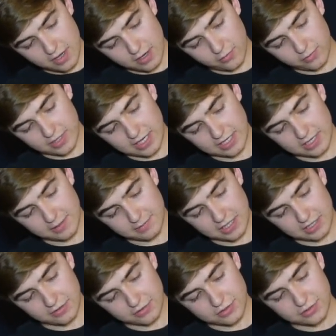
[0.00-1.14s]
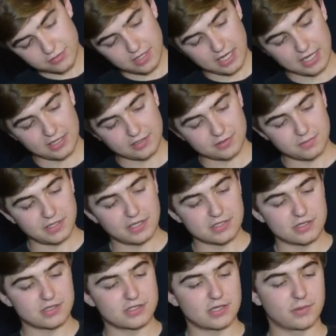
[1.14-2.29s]
We ended up getting those 2 cans because of
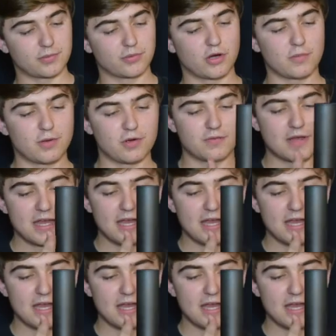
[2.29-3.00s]
the summer promo.